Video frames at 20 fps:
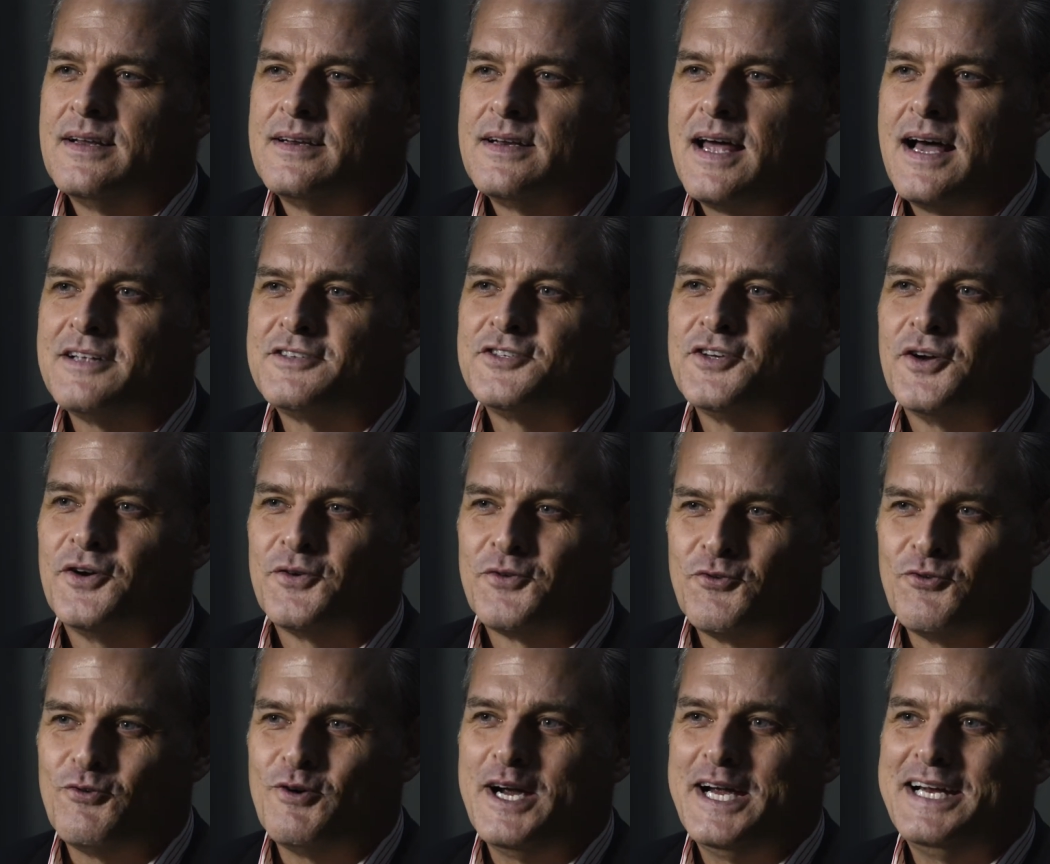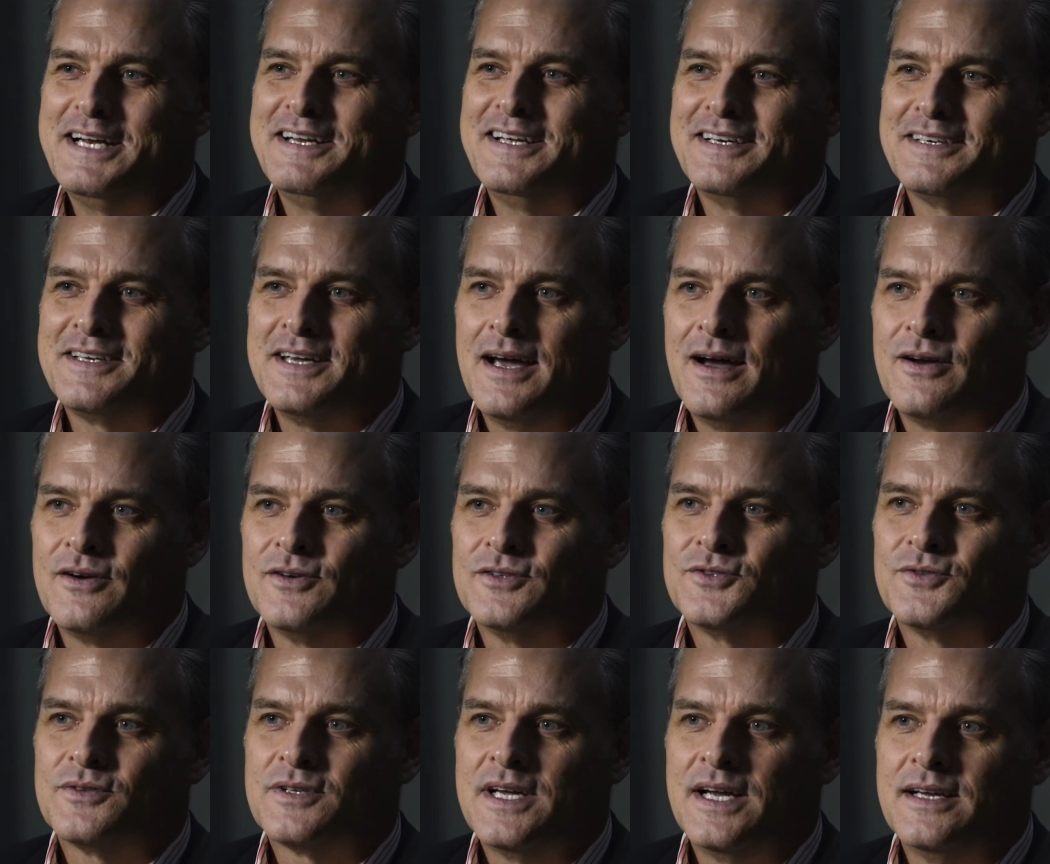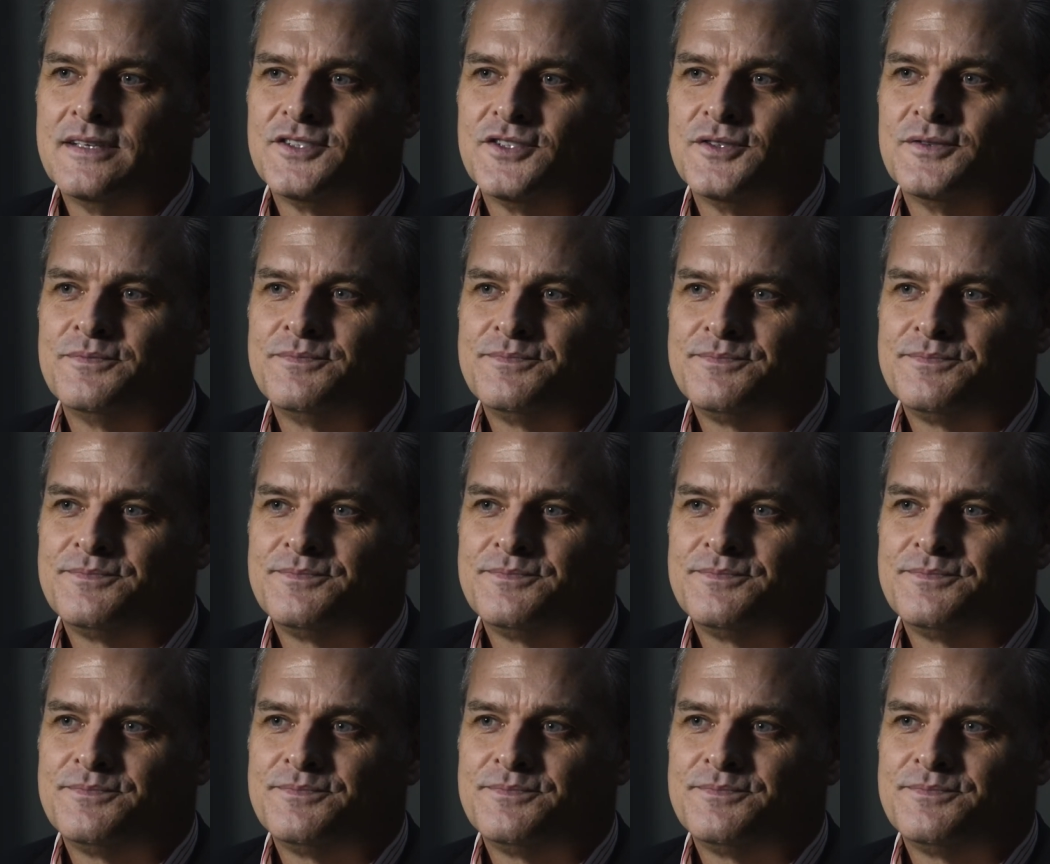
not so great encounters with cancer.